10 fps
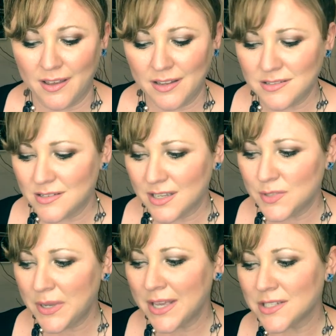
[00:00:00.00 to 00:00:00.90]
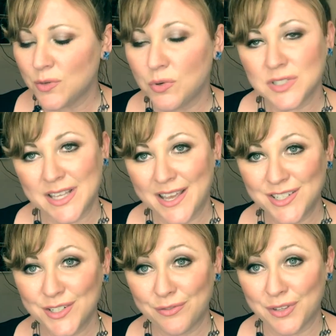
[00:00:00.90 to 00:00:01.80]
And as we get towards the
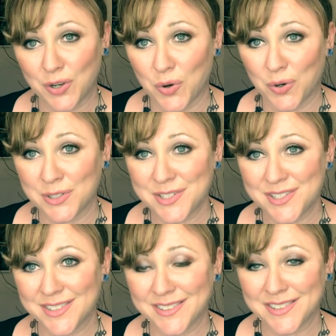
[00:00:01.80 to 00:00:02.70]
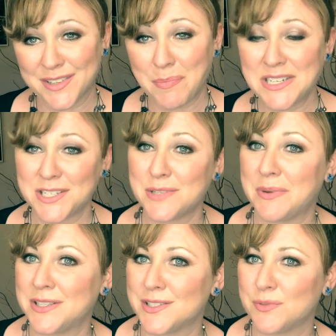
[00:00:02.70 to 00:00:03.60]
end of the course, the
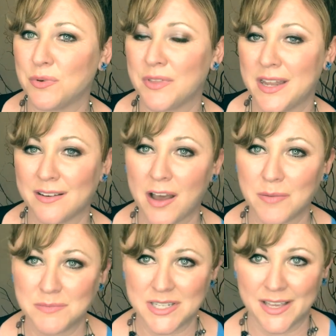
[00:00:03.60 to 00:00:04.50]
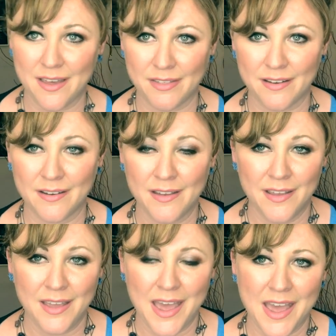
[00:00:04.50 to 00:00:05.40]
participants will then come together
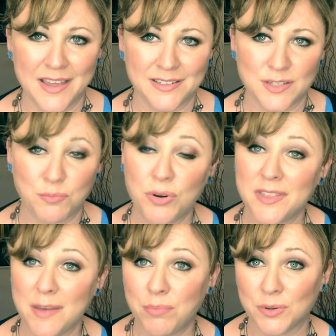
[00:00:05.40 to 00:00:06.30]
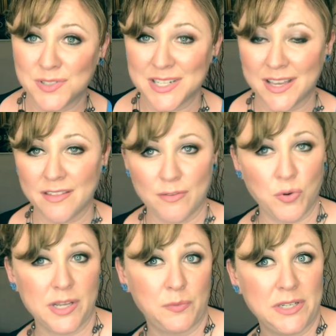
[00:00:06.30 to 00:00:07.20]
and put their books together.
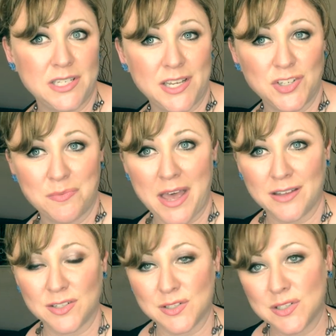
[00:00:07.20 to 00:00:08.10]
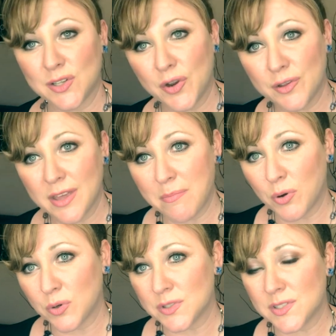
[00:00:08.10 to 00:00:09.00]
We teach them how to sew their
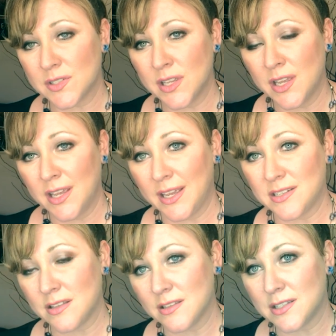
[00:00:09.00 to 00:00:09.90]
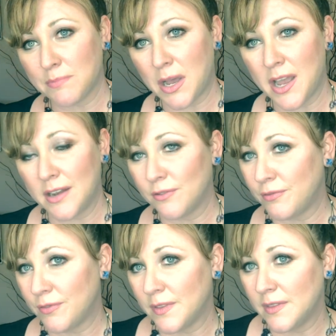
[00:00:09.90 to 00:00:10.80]
books into the spine of
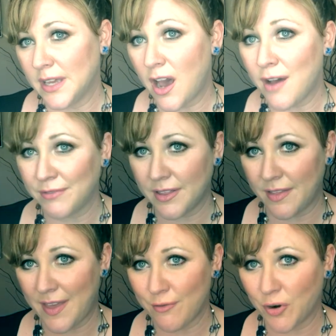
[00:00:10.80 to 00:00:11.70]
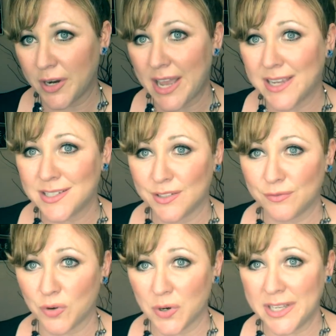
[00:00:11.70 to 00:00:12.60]
the cover that they've created
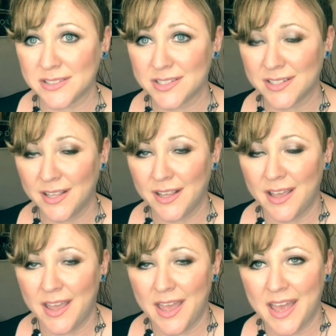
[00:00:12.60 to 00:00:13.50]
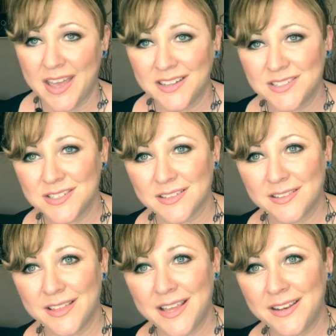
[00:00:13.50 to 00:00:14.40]
for it. And
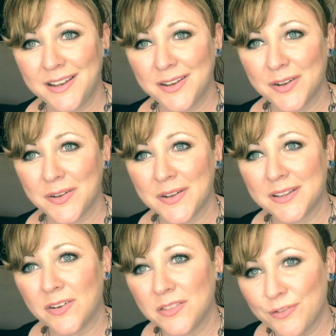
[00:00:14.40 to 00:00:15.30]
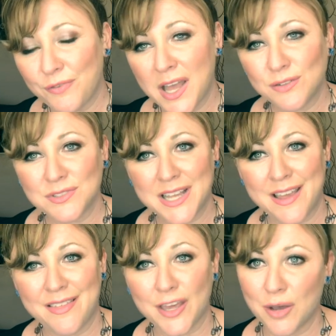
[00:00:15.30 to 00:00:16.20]
then on the final
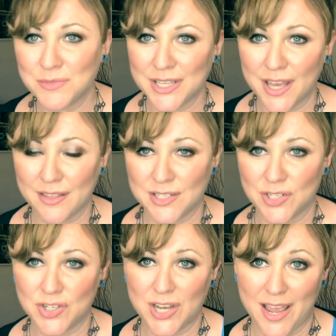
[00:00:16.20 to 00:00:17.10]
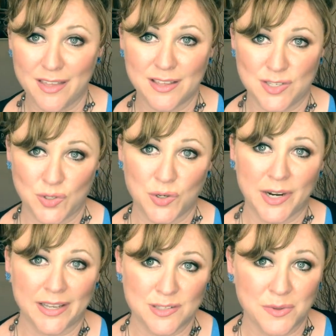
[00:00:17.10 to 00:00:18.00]
day, they come together to share their
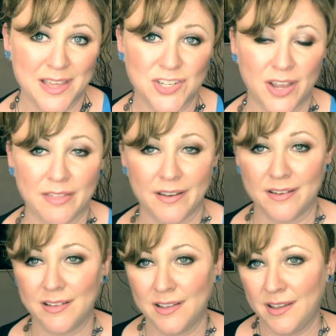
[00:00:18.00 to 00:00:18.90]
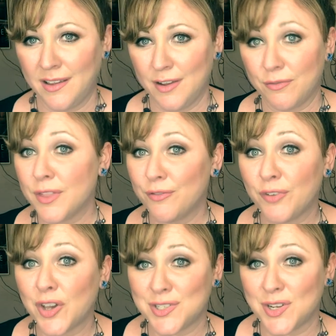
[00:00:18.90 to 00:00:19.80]
stories with each other for the
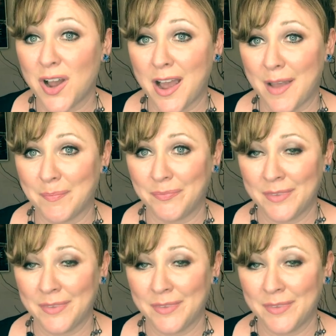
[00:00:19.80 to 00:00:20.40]
first time.